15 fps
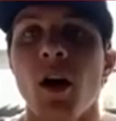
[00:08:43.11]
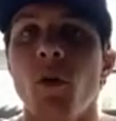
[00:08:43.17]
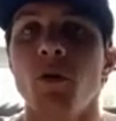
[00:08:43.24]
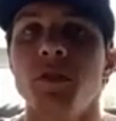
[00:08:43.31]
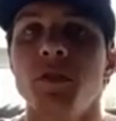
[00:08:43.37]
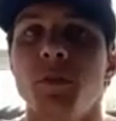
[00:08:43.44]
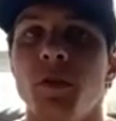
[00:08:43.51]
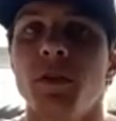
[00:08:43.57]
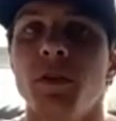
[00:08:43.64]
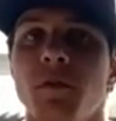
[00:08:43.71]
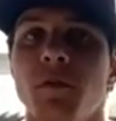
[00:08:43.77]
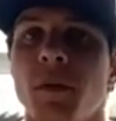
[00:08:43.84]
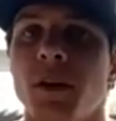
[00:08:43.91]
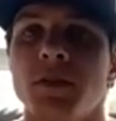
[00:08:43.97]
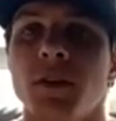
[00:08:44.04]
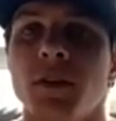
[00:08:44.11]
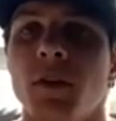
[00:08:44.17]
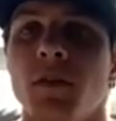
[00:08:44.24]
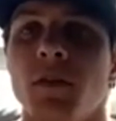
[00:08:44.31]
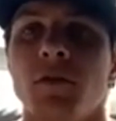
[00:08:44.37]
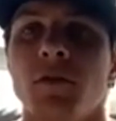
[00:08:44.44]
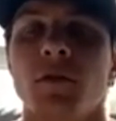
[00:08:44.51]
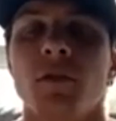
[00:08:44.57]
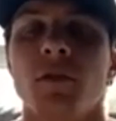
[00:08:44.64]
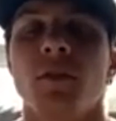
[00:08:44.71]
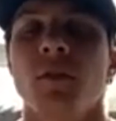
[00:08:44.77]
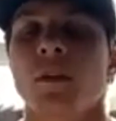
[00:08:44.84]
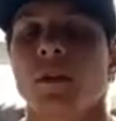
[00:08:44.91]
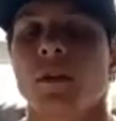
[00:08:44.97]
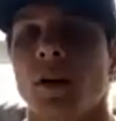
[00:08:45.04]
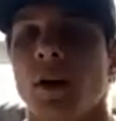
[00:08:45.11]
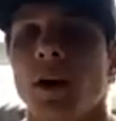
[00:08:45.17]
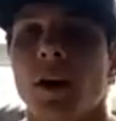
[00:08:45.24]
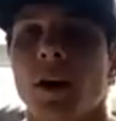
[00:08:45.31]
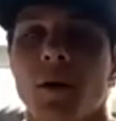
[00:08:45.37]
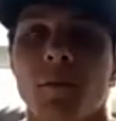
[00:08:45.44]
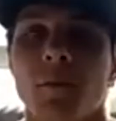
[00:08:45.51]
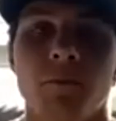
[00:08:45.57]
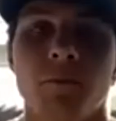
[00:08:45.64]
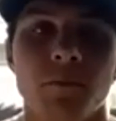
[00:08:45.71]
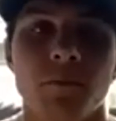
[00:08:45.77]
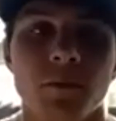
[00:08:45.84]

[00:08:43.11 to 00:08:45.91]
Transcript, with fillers: always believe in myself. Um,